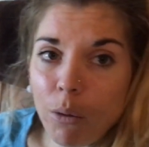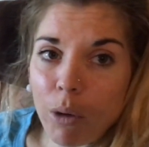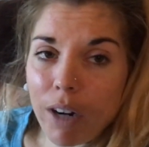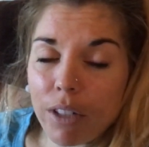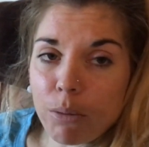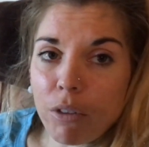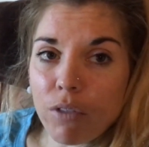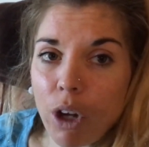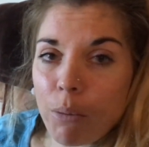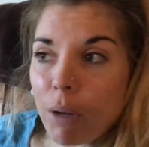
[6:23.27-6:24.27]
whatever. It's been
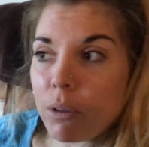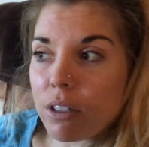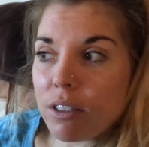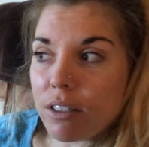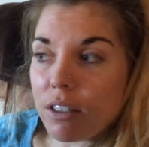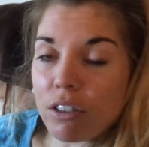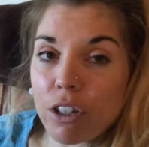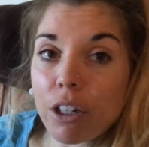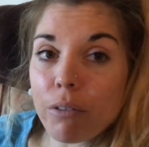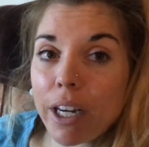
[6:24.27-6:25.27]
fall in my books since it
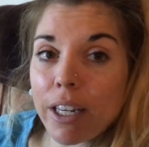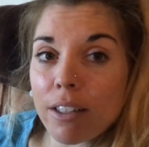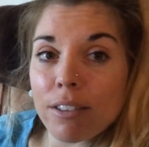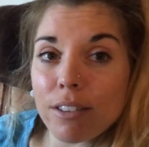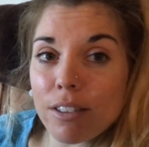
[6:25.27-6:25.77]
started raining,